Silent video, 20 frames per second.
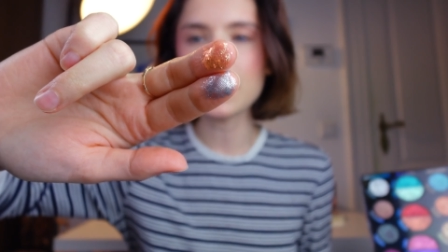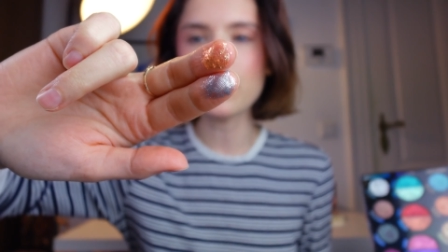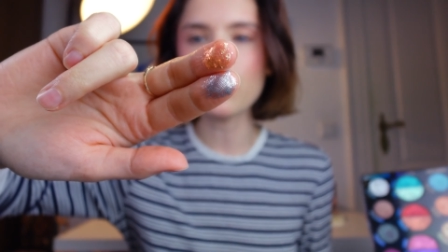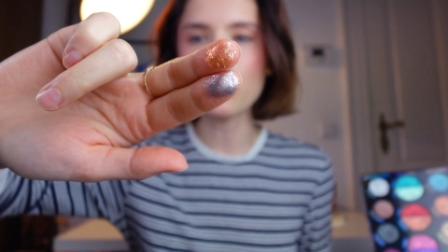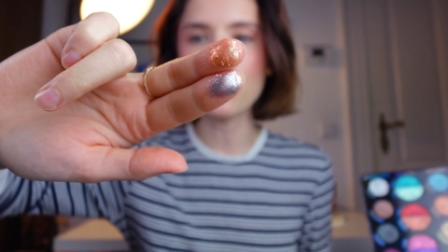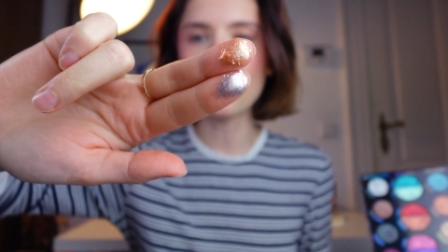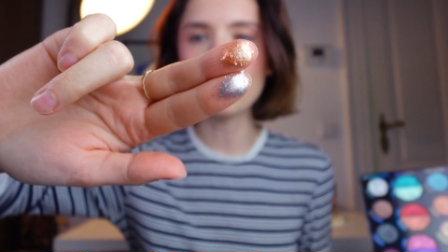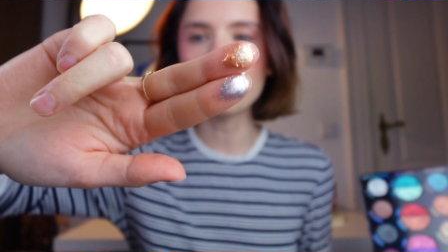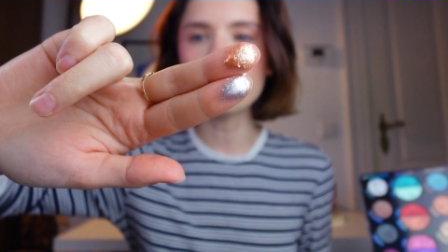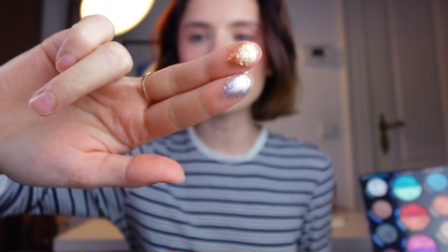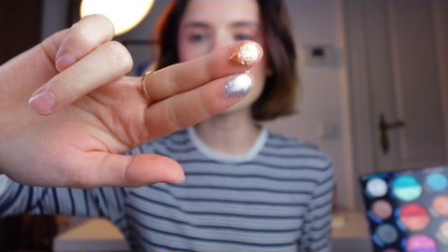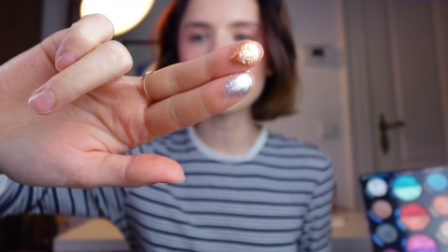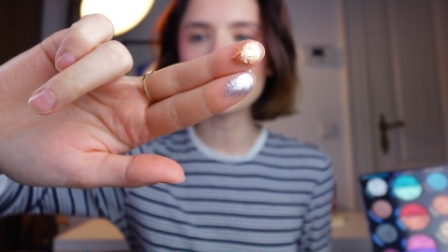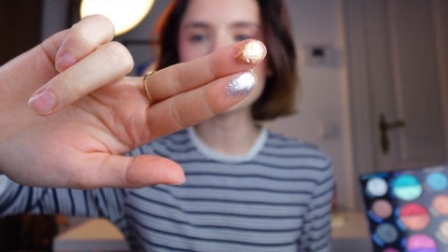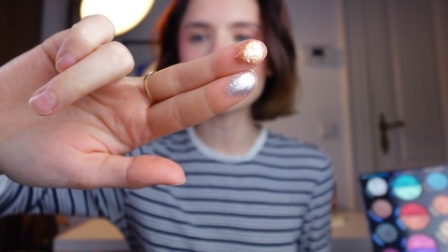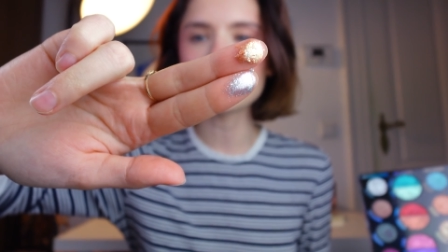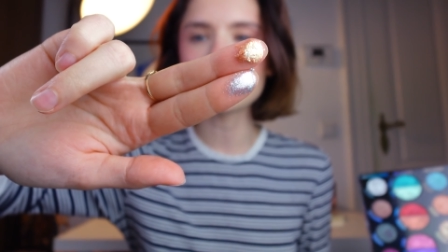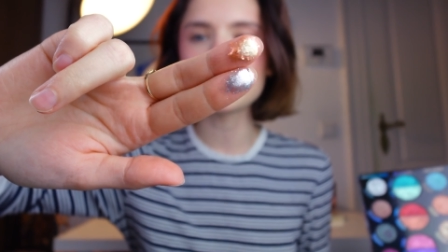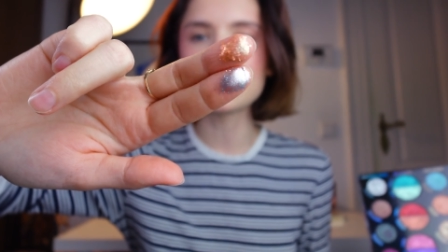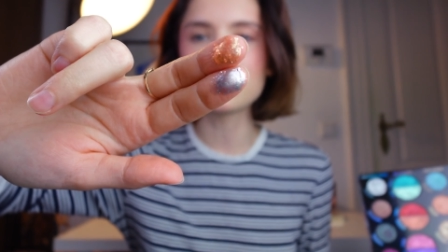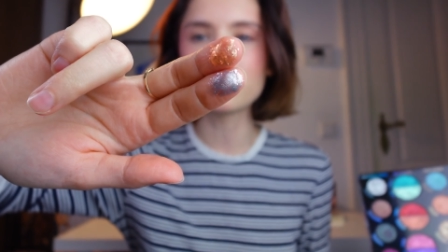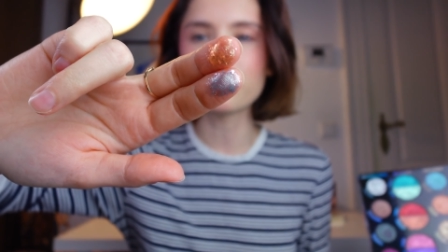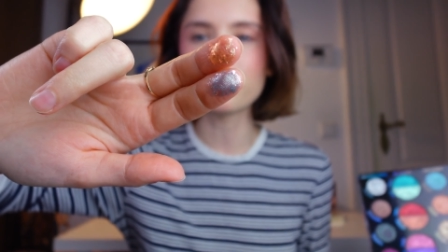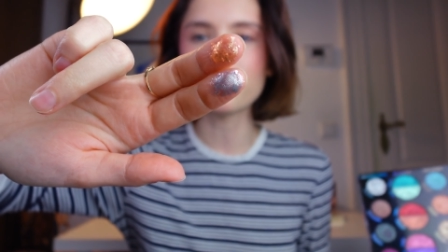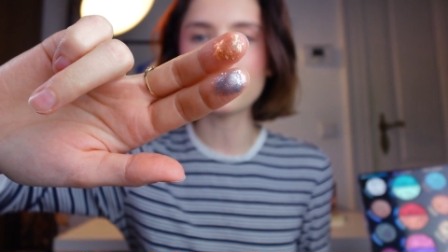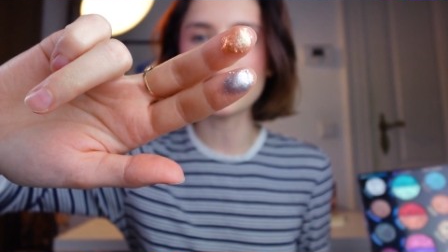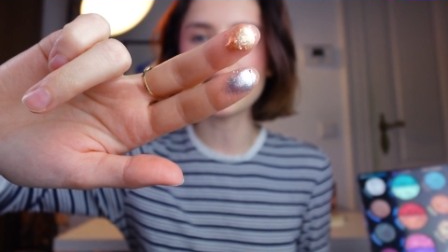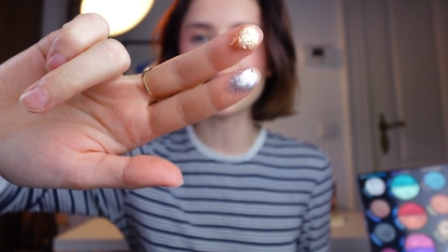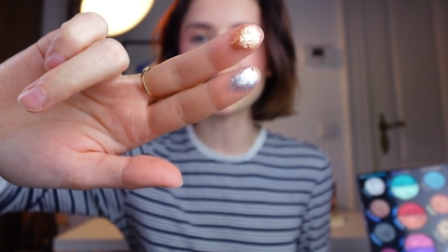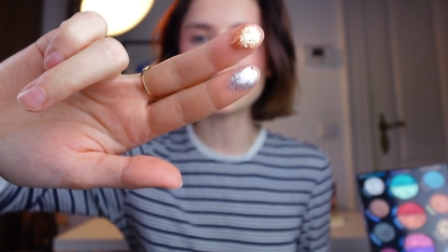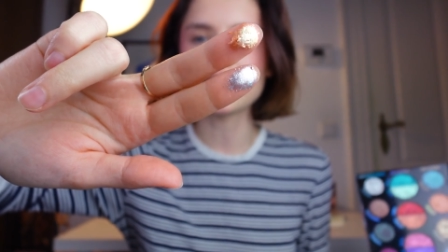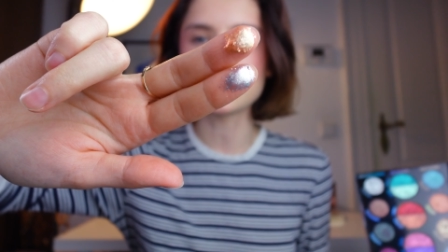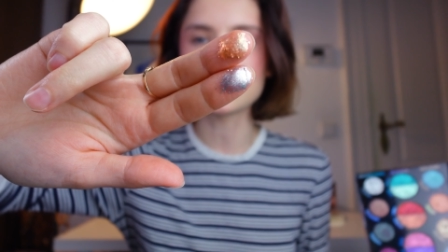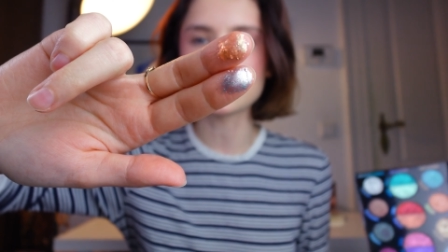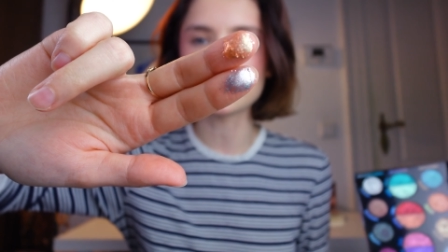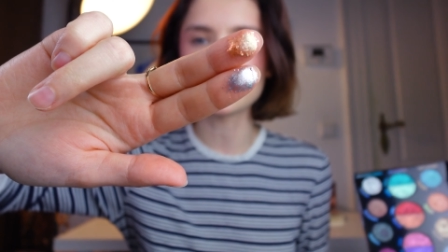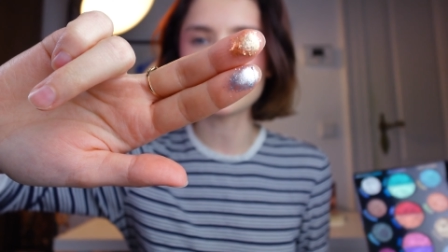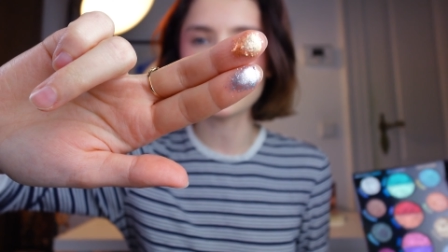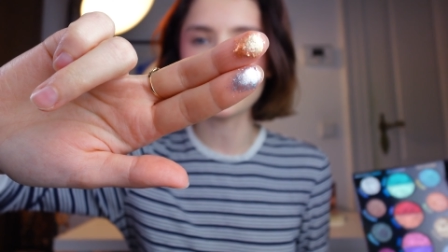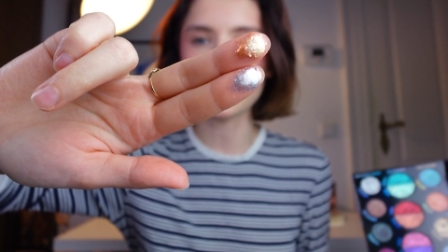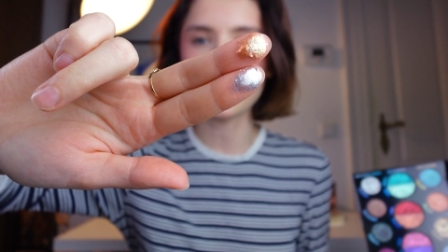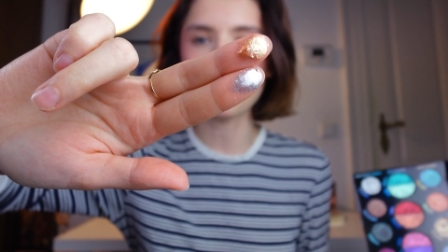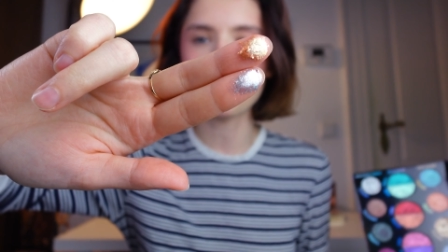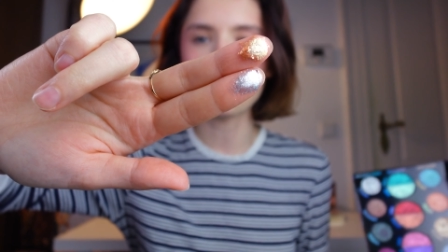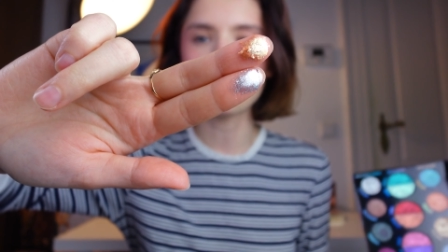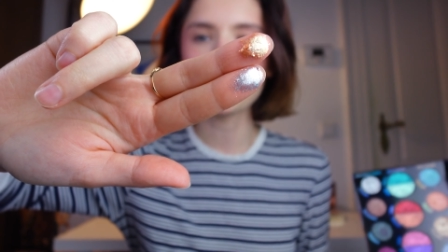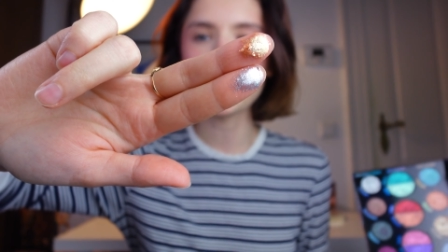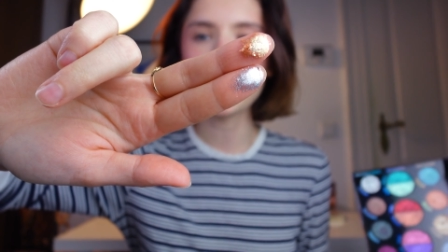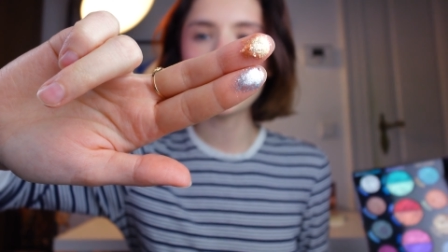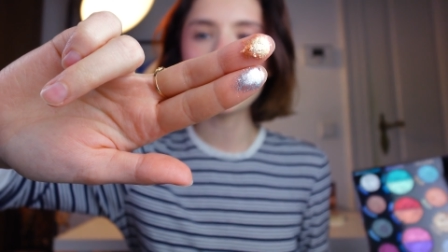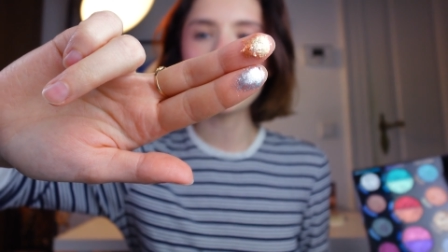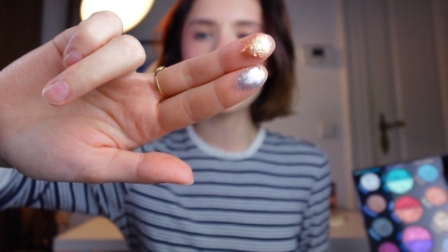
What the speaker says: I hope you can see the flakiness in them.